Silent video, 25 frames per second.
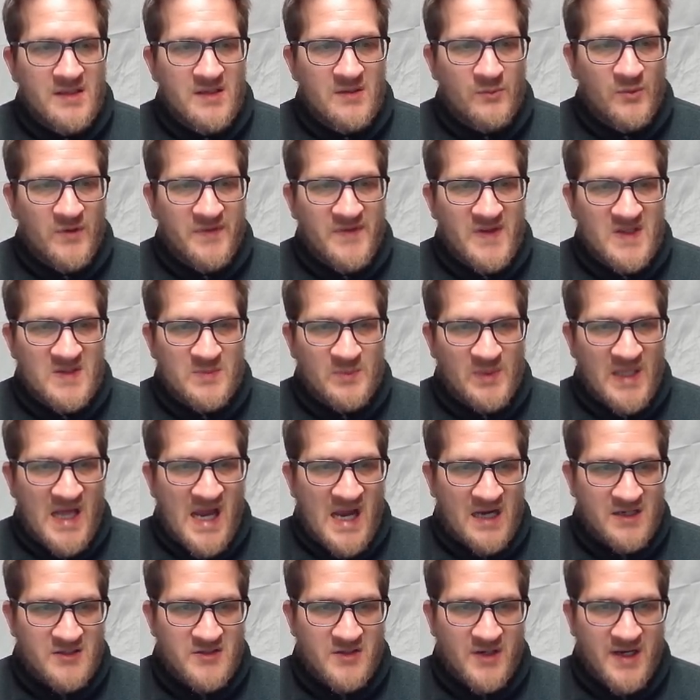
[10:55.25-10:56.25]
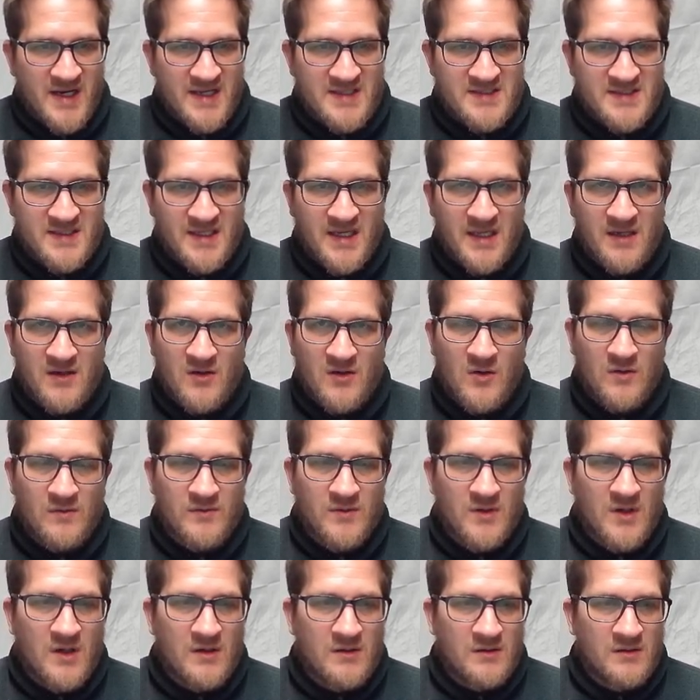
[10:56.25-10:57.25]
with this black trace to get an
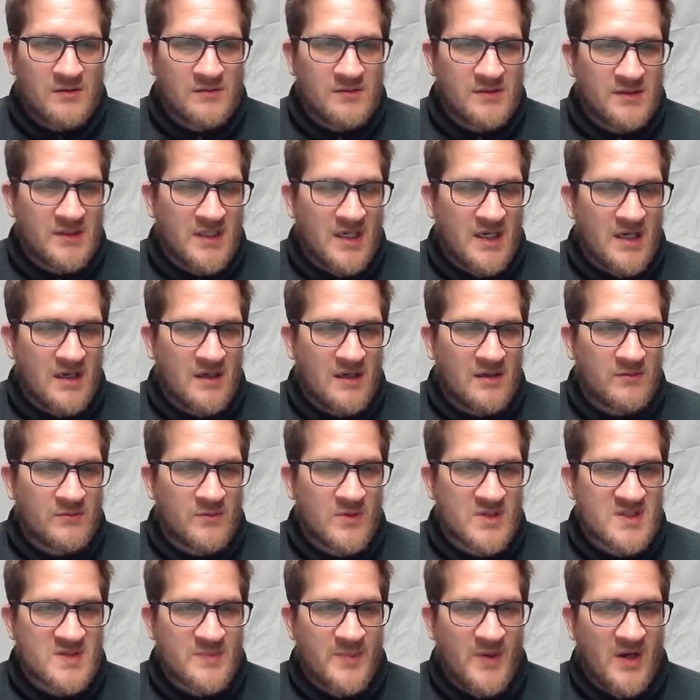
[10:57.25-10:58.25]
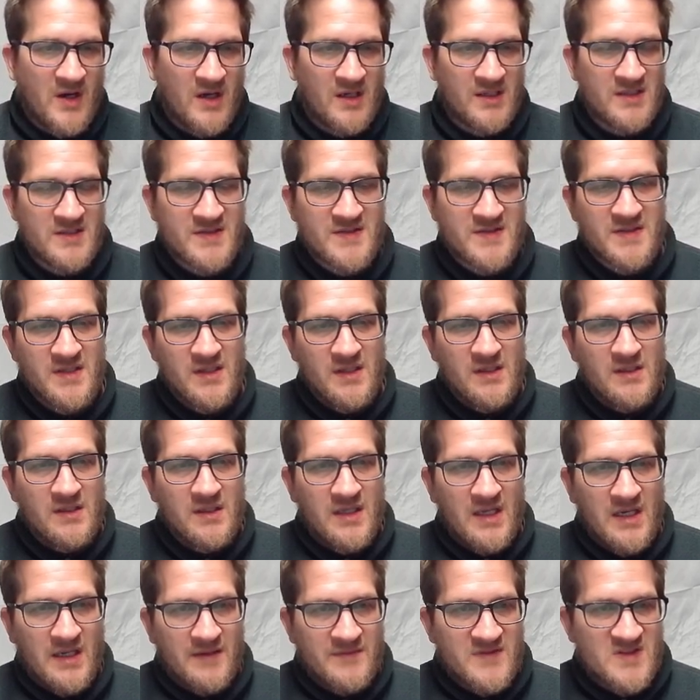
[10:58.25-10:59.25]
overall uh, response,
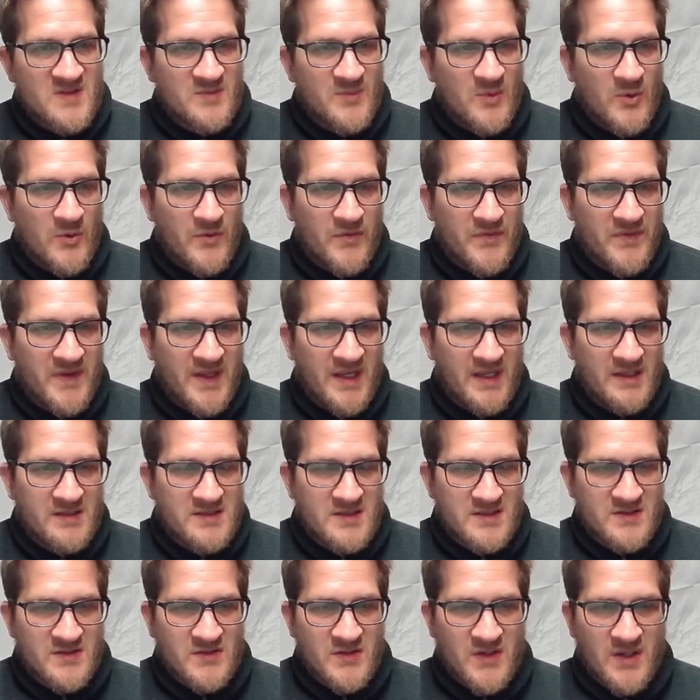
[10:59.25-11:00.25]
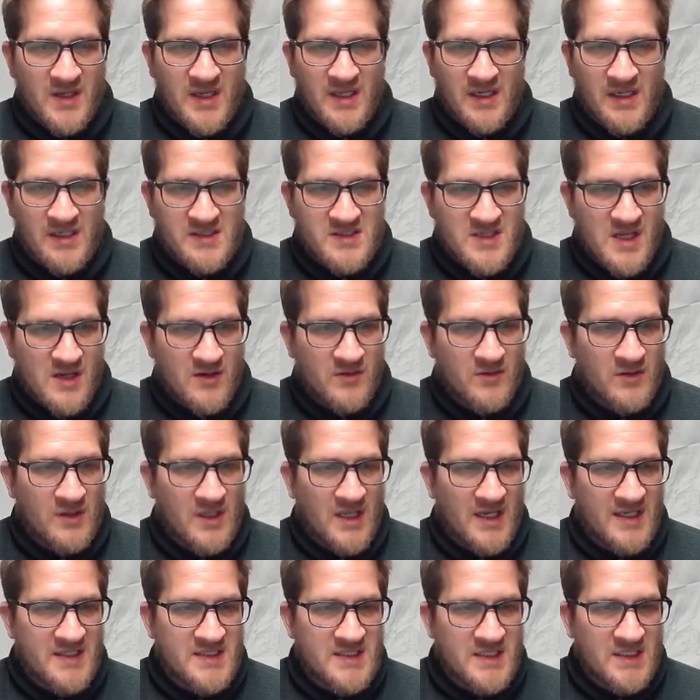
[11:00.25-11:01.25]
and I've smoothed it just so you get a general
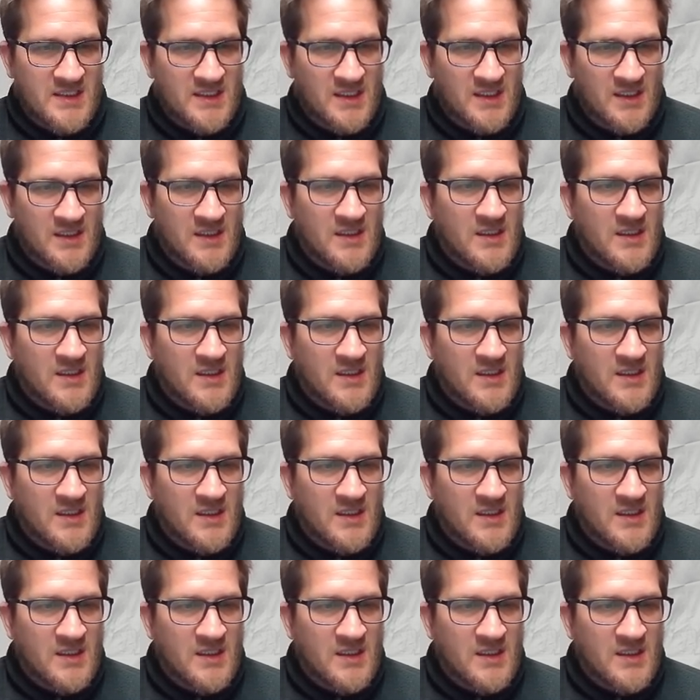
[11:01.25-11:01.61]
idea.